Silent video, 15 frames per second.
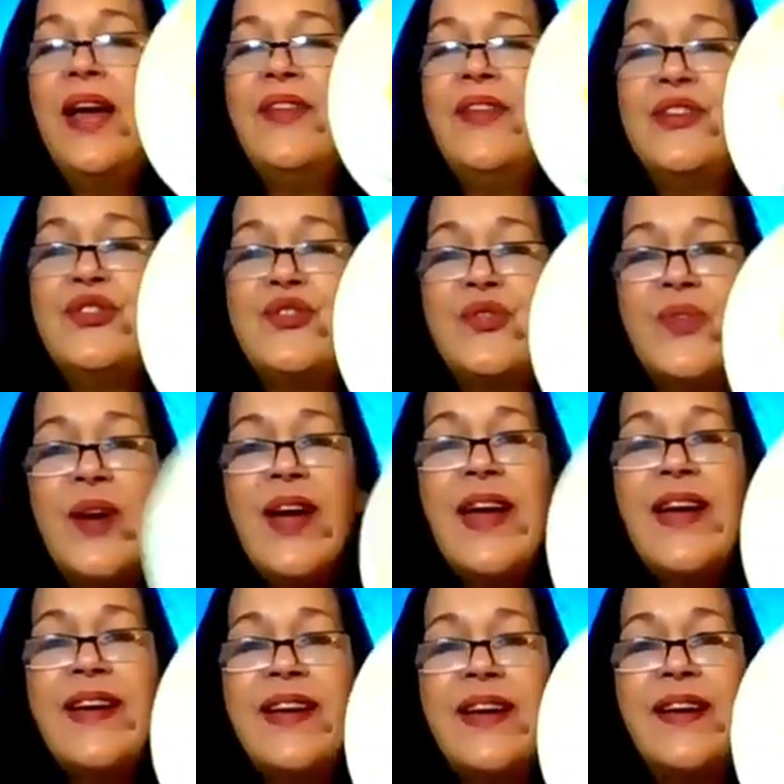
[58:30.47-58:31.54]
And the
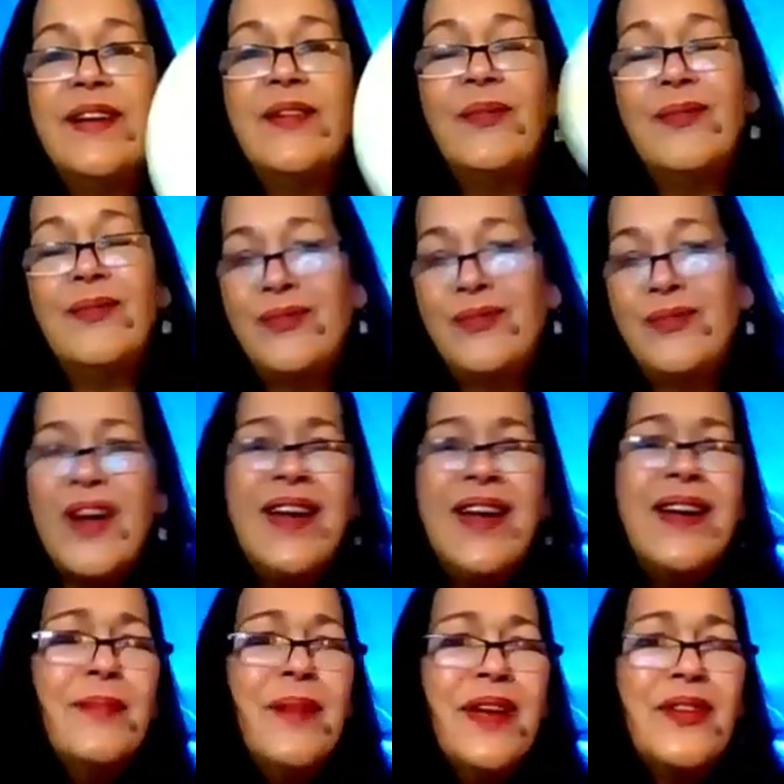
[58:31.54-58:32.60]
dragon,
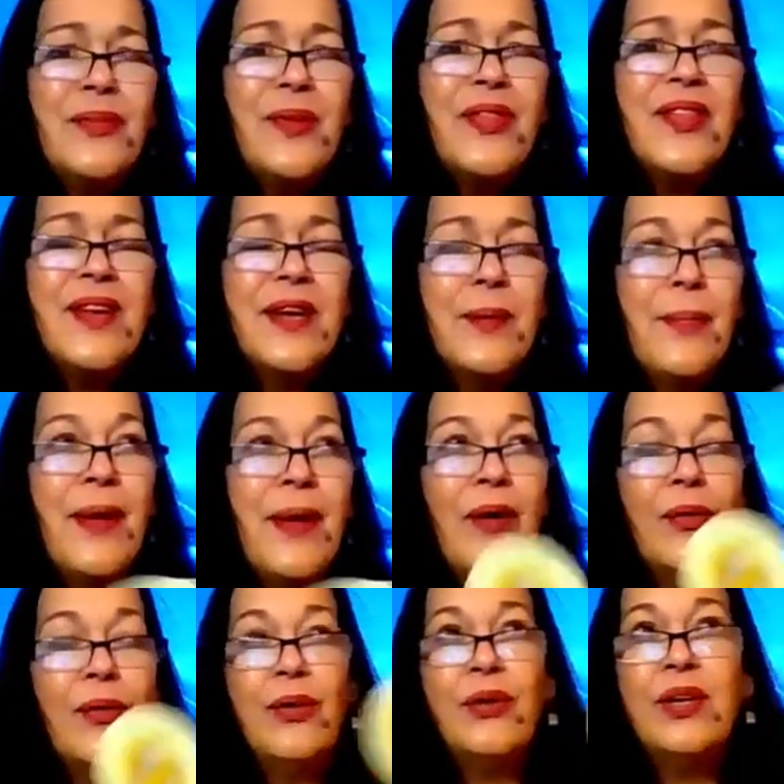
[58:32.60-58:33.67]
dragon makes me think
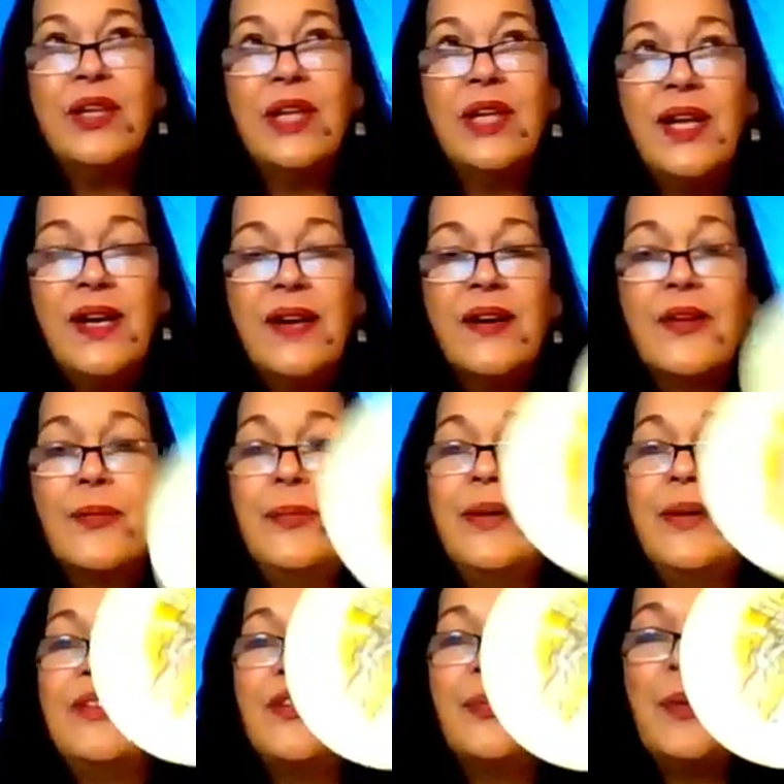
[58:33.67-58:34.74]
about good luck,
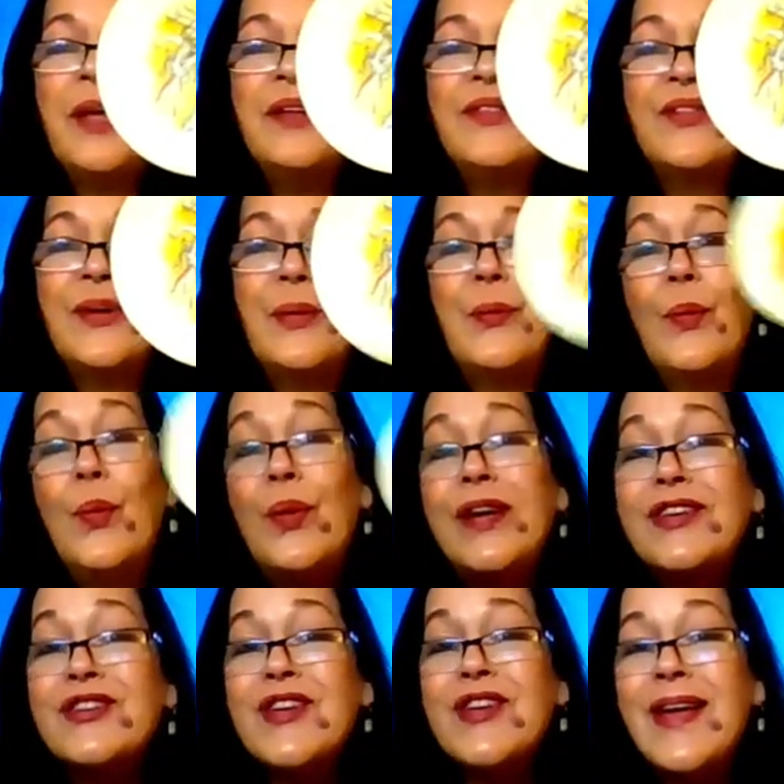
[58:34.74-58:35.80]
but it depends on
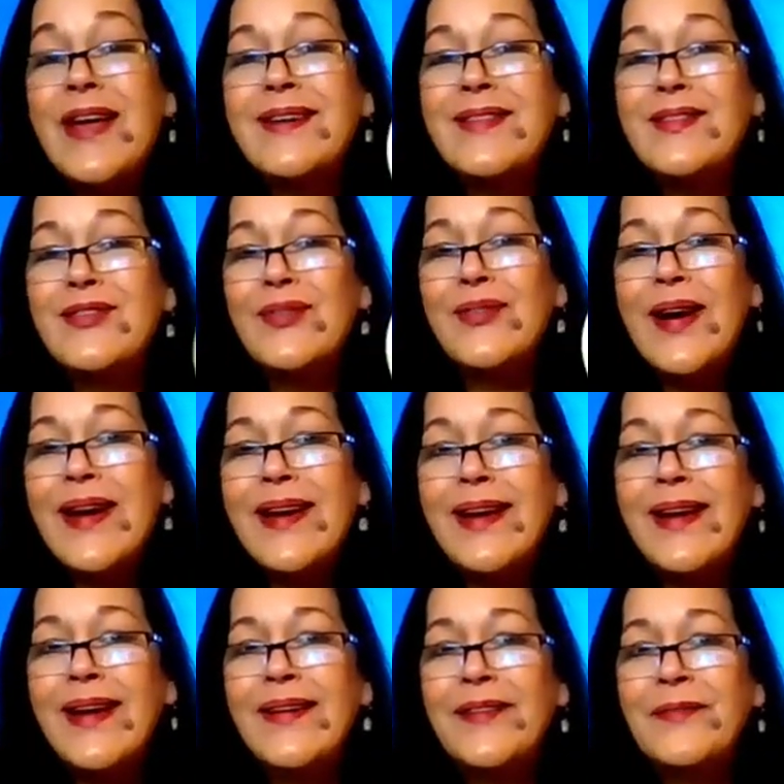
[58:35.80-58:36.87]
which end of the
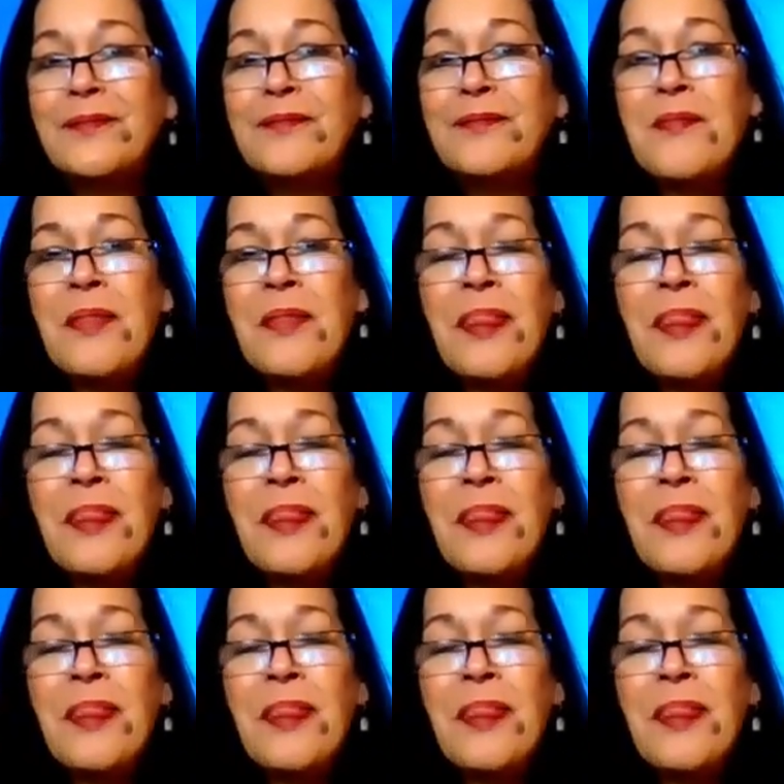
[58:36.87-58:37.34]
dragon